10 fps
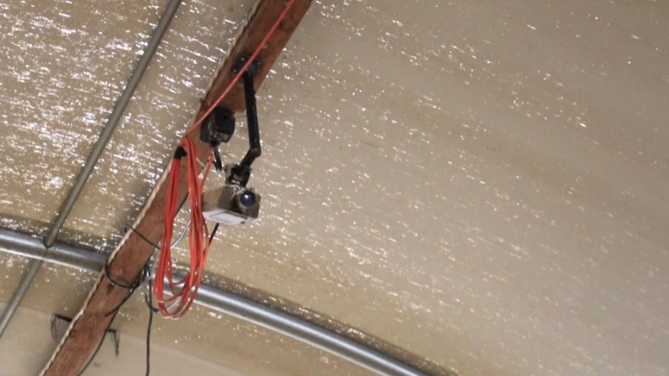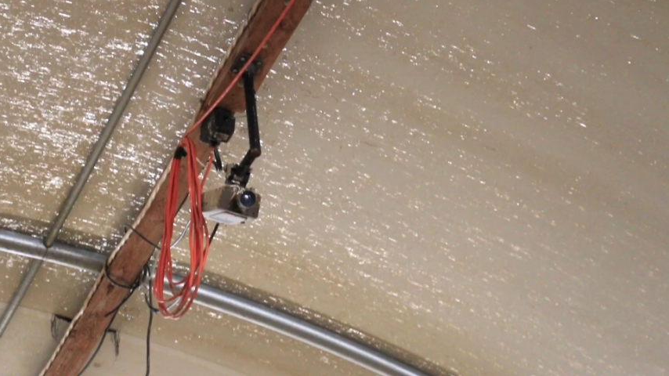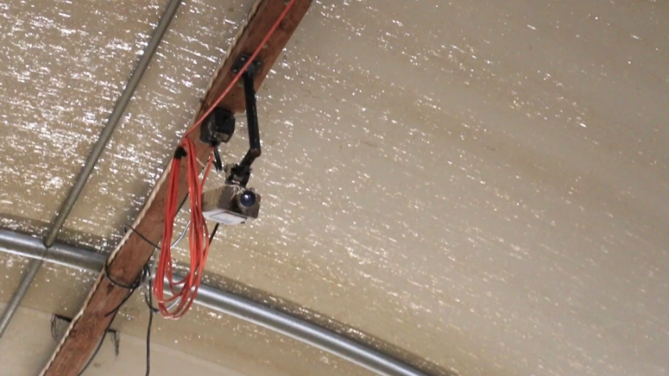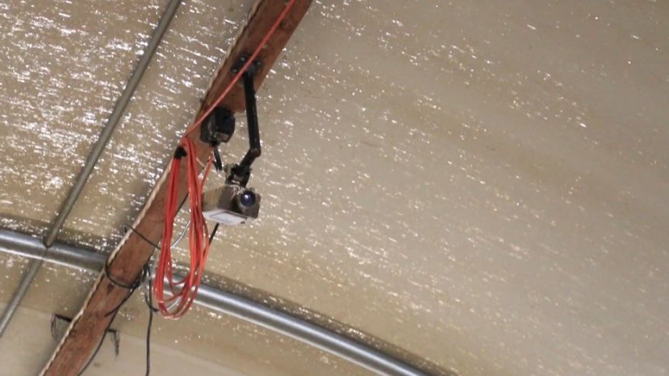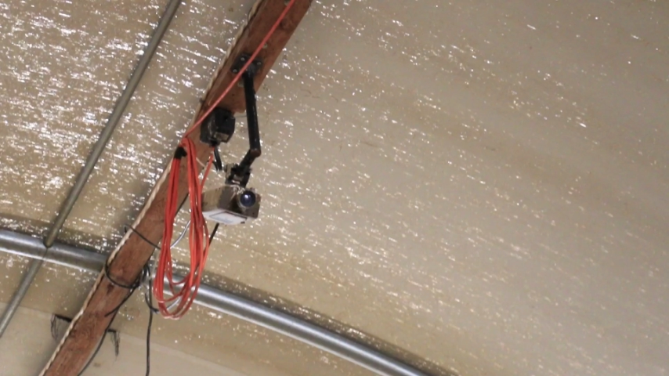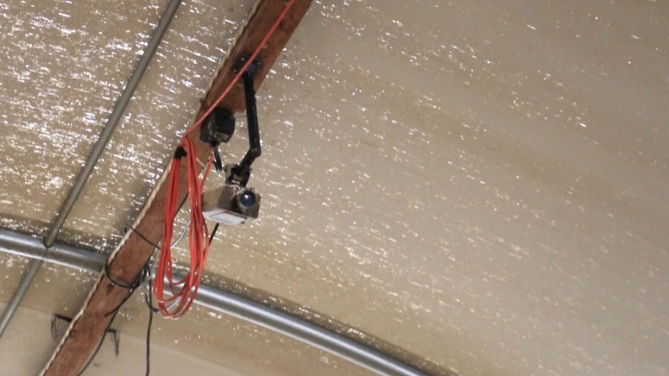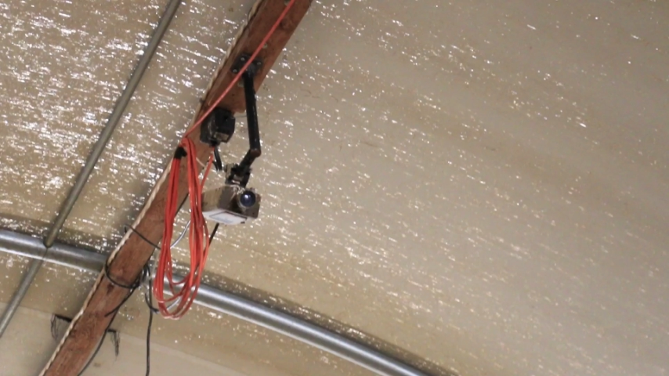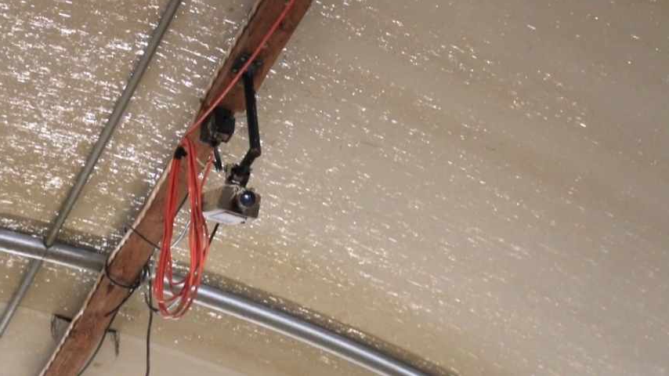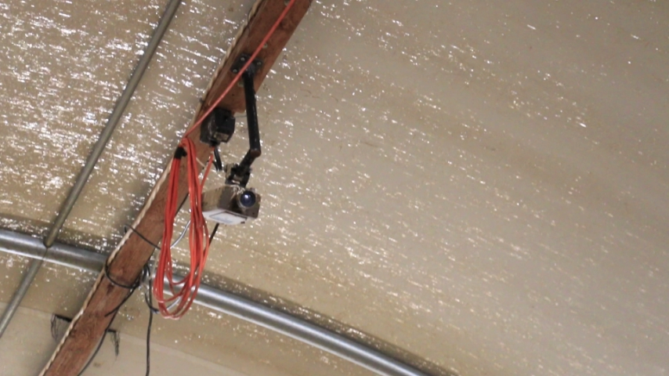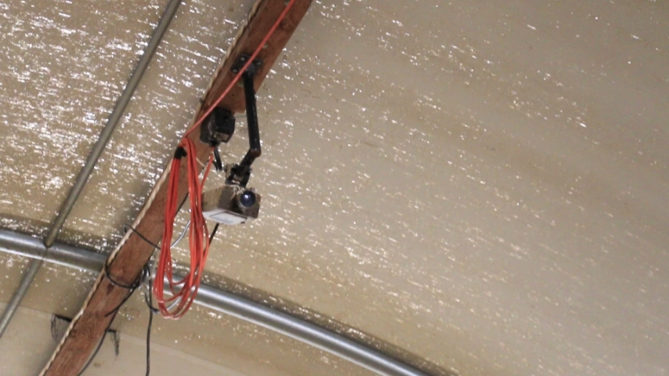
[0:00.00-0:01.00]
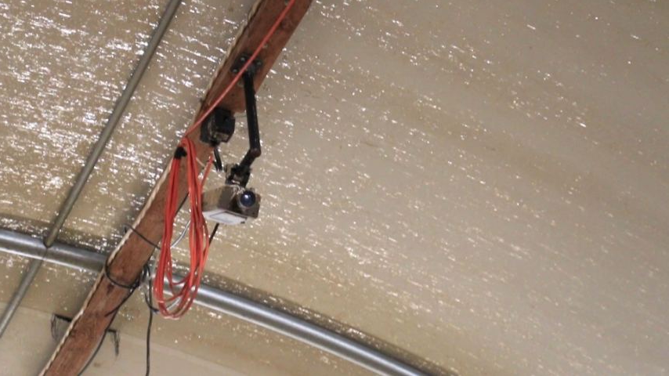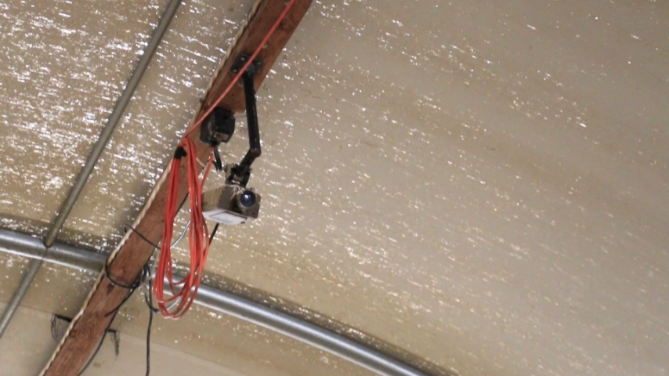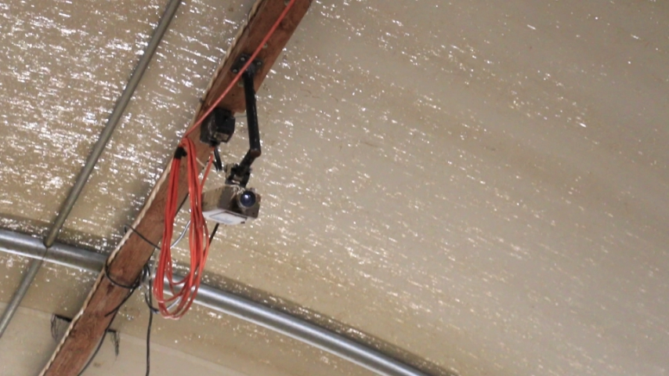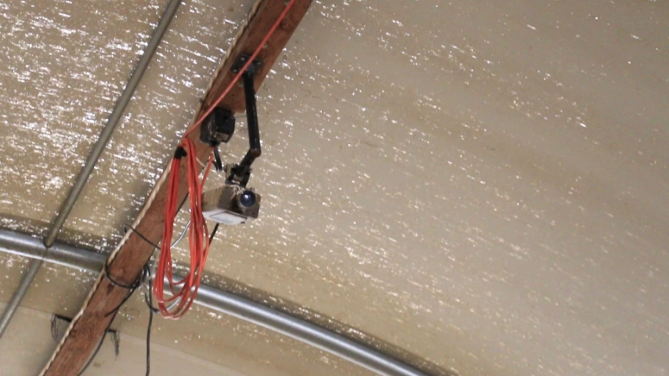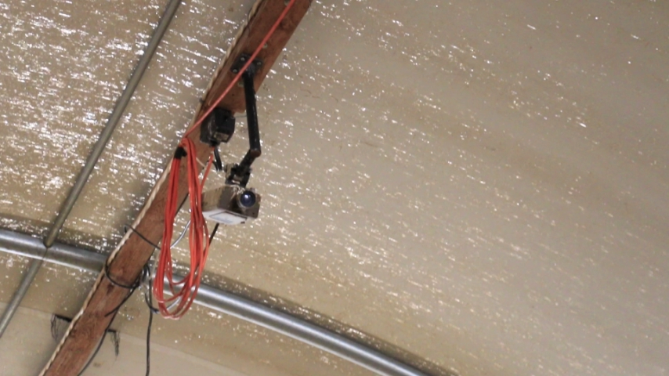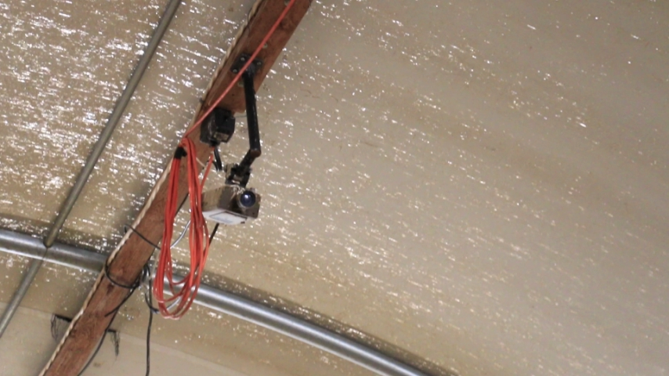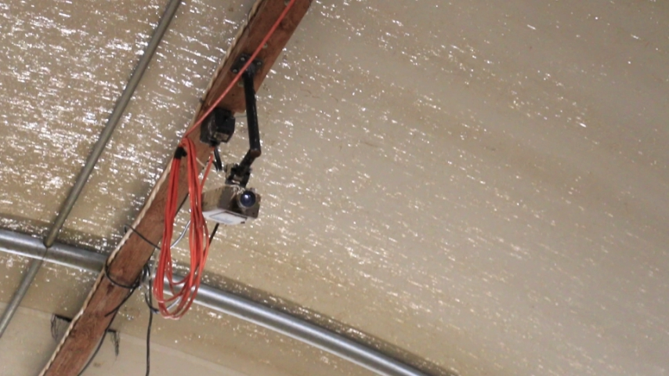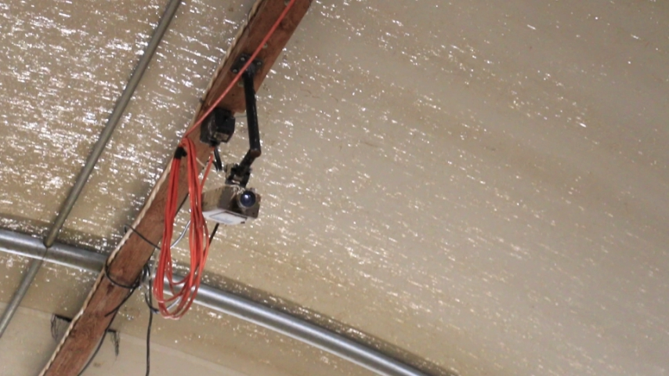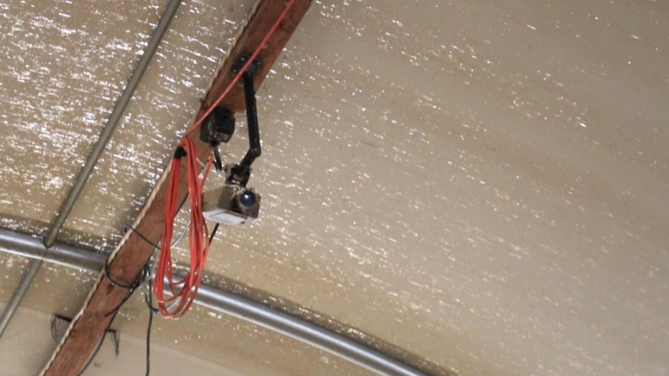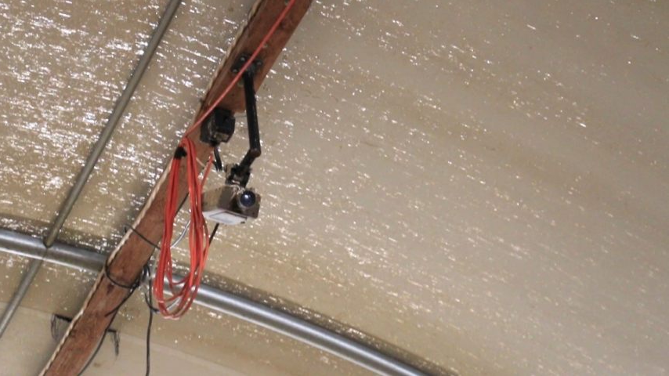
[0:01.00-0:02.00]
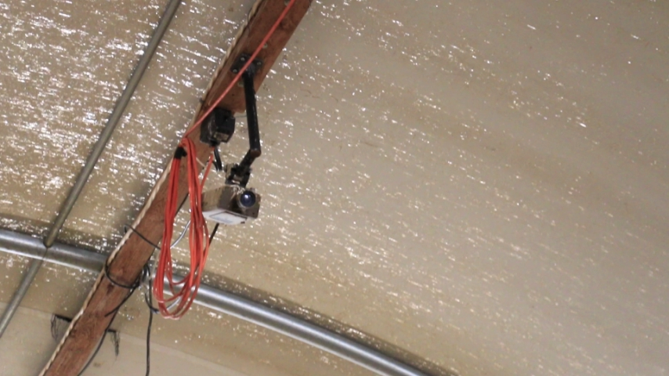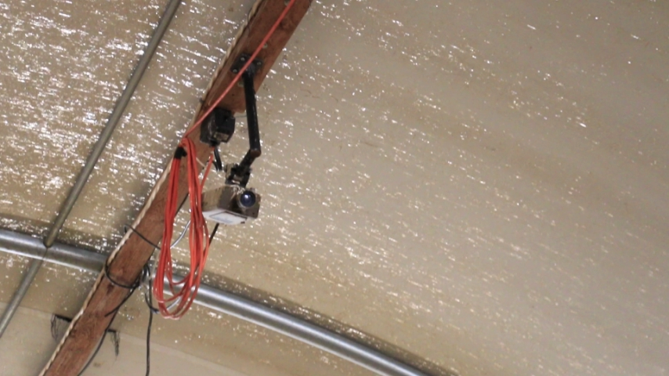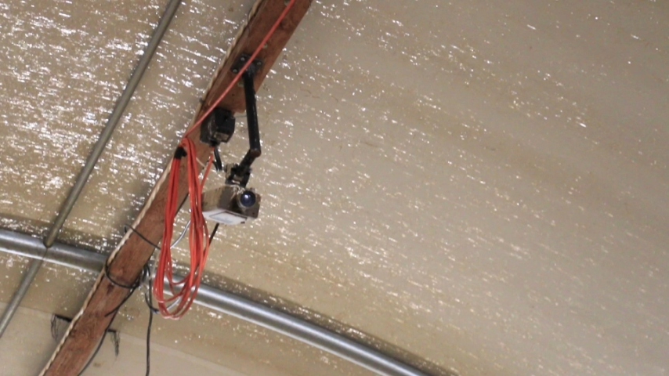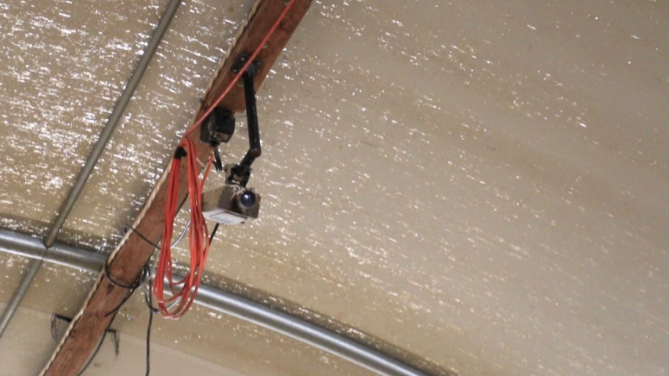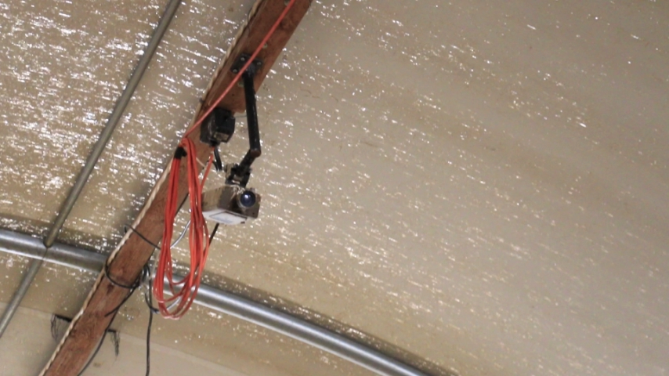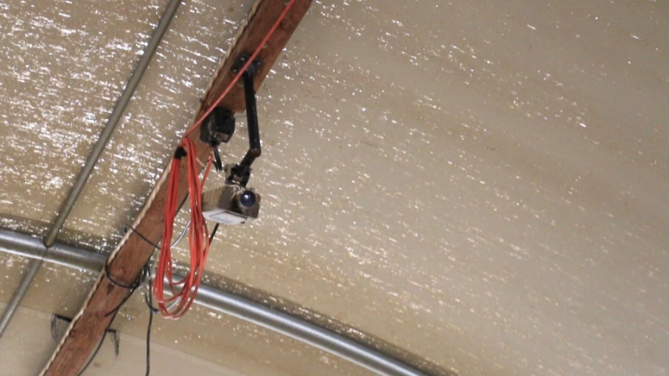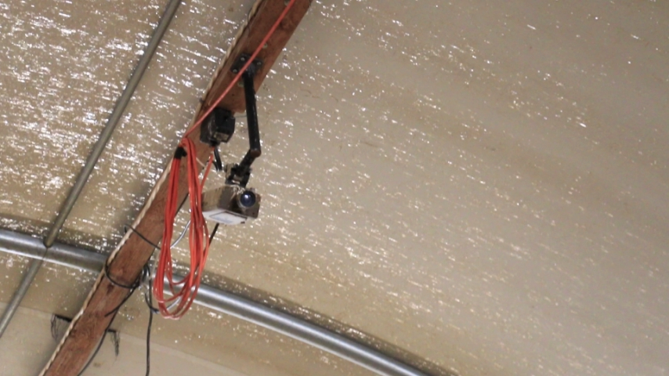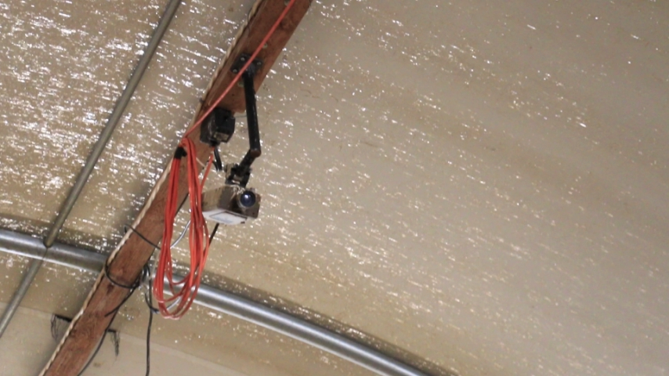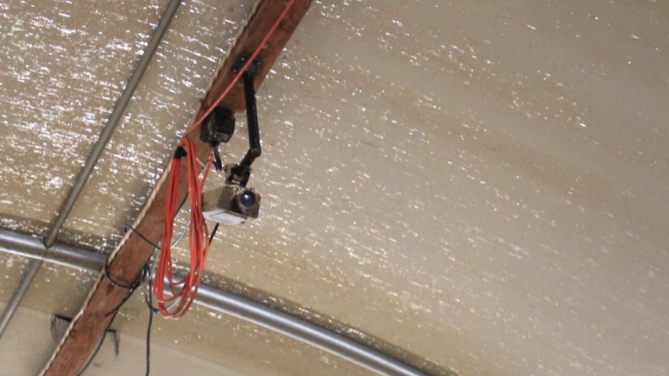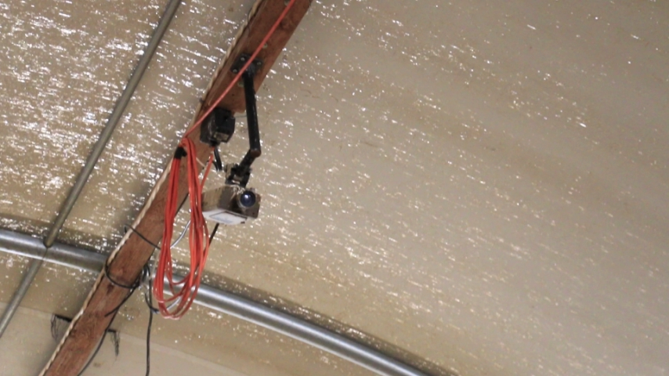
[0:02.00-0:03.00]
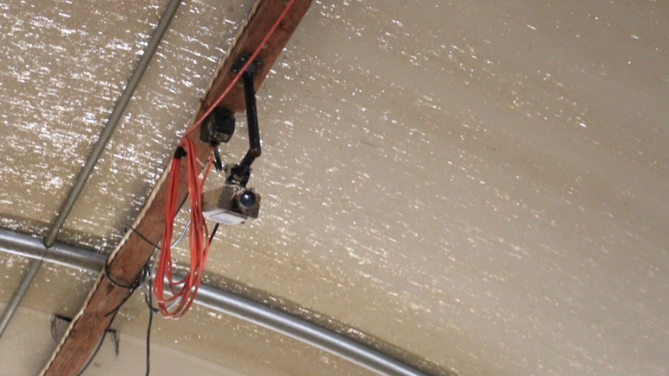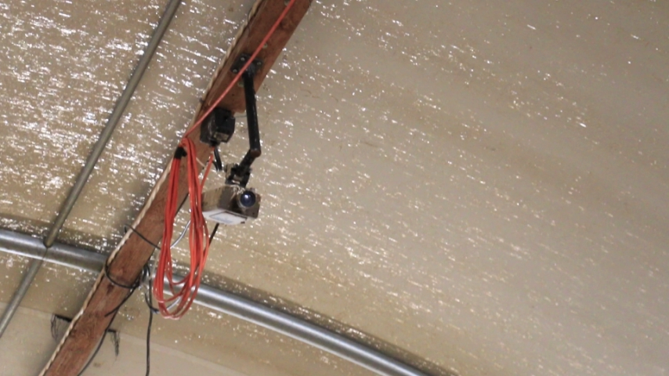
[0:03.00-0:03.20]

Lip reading: No face is visible, so there are no lips to read.